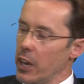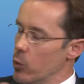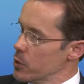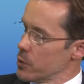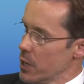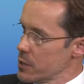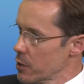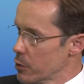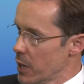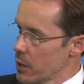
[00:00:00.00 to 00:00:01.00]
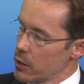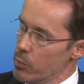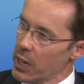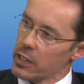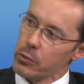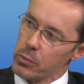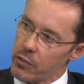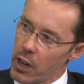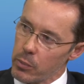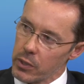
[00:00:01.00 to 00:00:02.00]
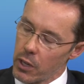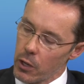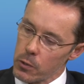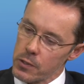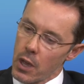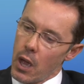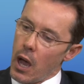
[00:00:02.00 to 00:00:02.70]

and I want to ask you about the Millennium Development Goals.